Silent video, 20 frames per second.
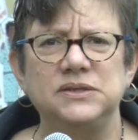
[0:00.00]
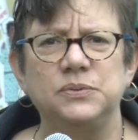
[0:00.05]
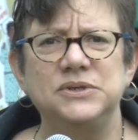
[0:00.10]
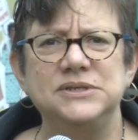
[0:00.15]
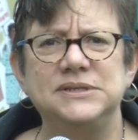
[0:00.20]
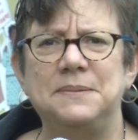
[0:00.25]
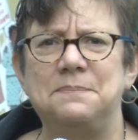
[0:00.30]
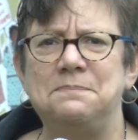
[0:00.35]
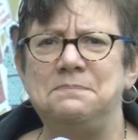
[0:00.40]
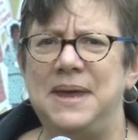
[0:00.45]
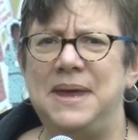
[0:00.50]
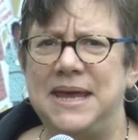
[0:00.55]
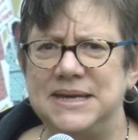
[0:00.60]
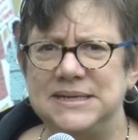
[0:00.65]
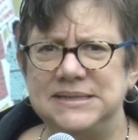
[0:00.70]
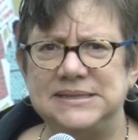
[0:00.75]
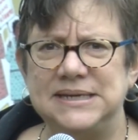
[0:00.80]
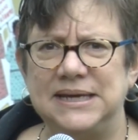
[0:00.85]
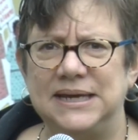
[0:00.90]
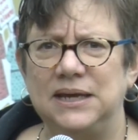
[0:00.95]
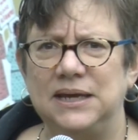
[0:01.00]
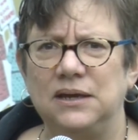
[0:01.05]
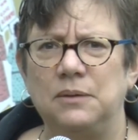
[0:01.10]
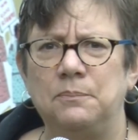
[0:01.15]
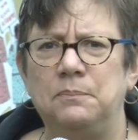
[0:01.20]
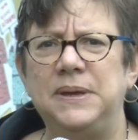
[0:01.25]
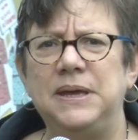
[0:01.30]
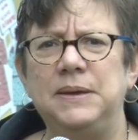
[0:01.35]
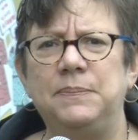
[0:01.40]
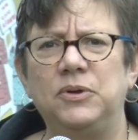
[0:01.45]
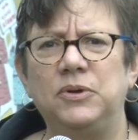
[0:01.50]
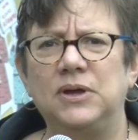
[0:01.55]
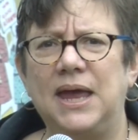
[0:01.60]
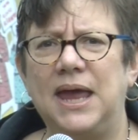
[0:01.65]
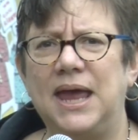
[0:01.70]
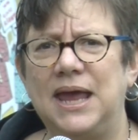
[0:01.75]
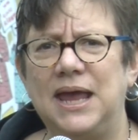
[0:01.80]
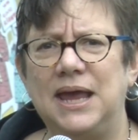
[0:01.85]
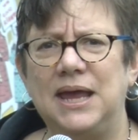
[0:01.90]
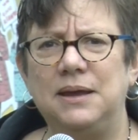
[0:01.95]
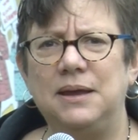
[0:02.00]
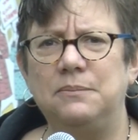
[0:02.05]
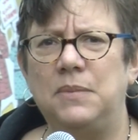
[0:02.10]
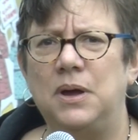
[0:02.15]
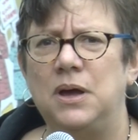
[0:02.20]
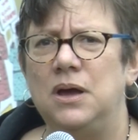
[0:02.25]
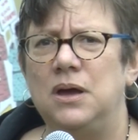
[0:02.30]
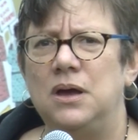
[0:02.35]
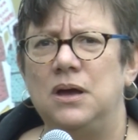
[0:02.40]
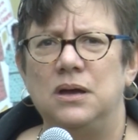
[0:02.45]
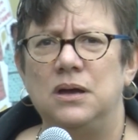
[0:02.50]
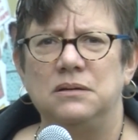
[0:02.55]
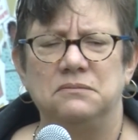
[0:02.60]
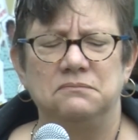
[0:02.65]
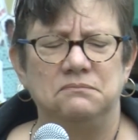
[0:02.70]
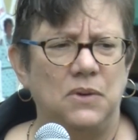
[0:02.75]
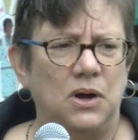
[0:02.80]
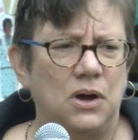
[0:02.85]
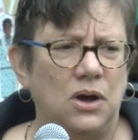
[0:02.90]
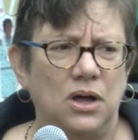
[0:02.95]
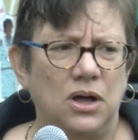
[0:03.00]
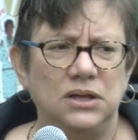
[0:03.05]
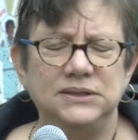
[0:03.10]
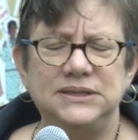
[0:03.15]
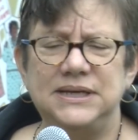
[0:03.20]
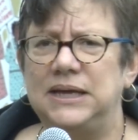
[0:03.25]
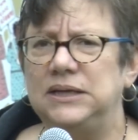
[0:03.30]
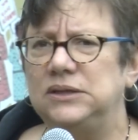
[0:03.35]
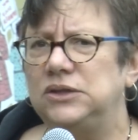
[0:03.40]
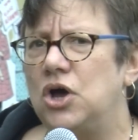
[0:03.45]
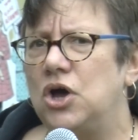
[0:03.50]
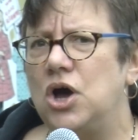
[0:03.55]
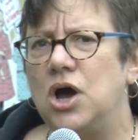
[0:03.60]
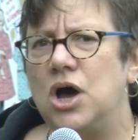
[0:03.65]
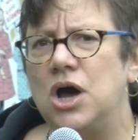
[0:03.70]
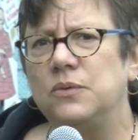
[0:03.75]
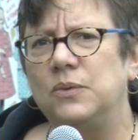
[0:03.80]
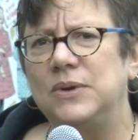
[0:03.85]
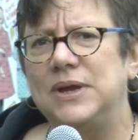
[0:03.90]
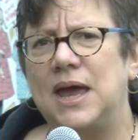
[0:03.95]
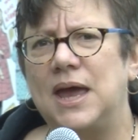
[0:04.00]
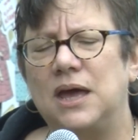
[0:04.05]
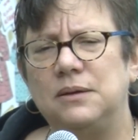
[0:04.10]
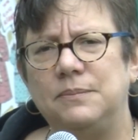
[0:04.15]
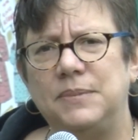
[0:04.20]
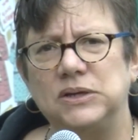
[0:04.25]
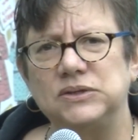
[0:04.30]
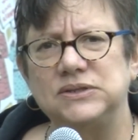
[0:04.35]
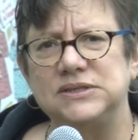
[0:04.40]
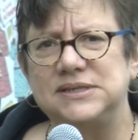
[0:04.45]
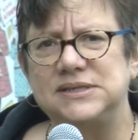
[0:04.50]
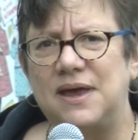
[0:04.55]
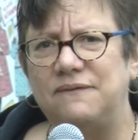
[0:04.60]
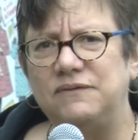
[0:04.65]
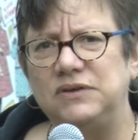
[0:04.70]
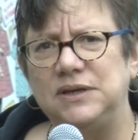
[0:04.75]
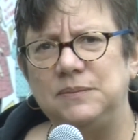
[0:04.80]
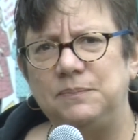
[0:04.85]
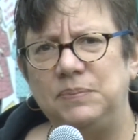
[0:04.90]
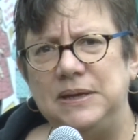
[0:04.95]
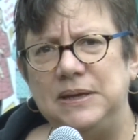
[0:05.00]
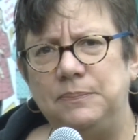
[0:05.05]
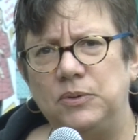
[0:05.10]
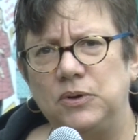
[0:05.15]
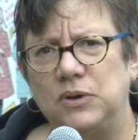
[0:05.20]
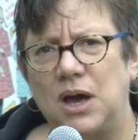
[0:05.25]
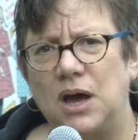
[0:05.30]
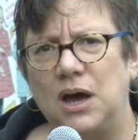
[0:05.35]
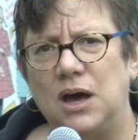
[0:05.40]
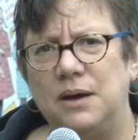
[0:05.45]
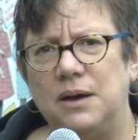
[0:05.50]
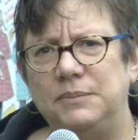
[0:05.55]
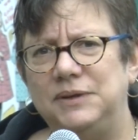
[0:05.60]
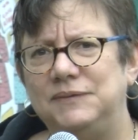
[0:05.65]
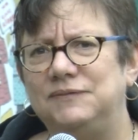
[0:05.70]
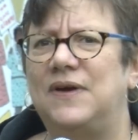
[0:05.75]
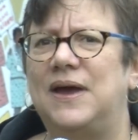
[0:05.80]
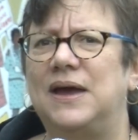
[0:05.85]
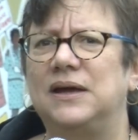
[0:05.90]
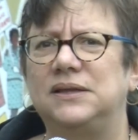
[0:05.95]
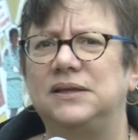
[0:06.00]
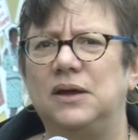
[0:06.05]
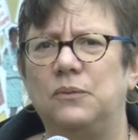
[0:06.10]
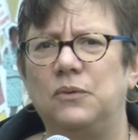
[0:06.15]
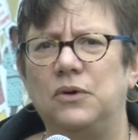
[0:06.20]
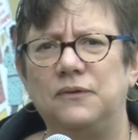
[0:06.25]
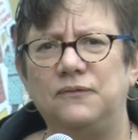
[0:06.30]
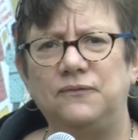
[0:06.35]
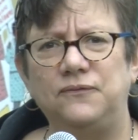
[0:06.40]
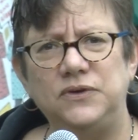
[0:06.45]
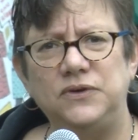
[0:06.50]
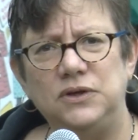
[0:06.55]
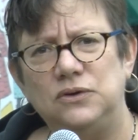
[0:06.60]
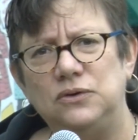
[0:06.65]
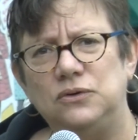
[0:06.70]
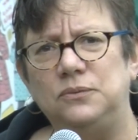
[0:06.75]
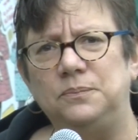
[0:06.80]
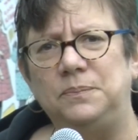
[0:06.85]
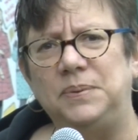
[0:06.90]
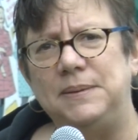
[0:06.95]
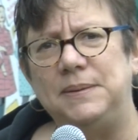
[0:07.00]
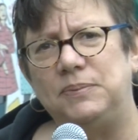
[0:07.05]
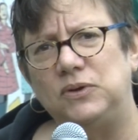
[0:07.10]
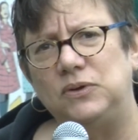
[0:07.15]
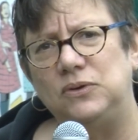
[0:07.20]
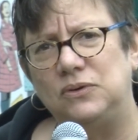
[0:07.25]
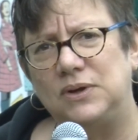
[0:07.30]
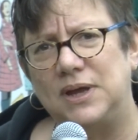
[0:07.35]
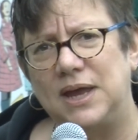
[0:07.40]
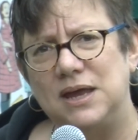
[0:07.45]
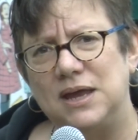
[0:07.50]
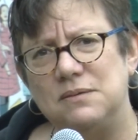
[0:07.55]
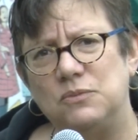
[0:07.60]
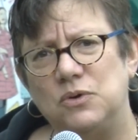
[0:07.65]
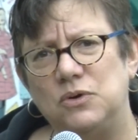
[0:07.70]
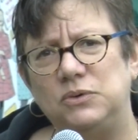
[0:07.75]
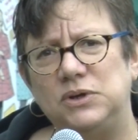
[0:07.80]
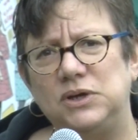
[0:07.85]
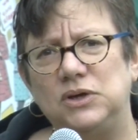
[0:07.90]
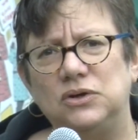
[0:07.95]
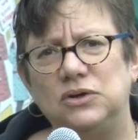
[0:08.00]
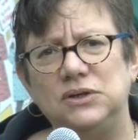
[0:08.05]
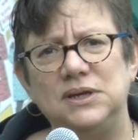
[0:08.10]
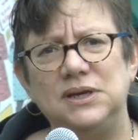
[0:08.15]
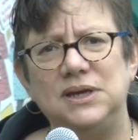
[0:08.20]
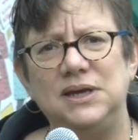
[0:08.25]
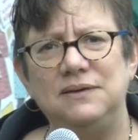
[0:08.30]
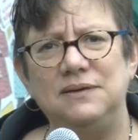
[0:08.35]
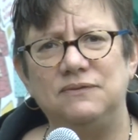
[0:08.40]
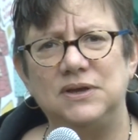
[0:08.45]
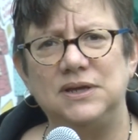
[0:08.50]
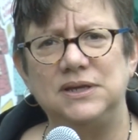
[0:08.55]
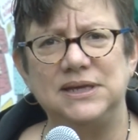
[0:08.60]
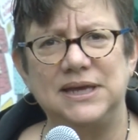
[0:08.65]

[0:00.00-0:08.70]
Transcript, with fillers: was amazing. People came all day long. We had about 70 people come. In fact, there were a few people who came who we couldn't even